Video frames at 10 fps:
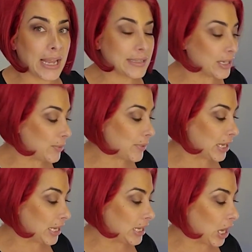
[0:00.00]
It's gonna
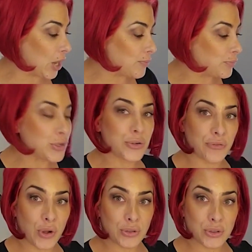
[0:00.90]
be a
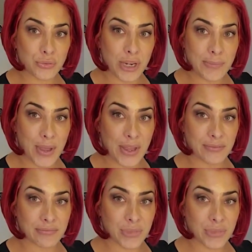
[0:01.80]
beautiful treatment,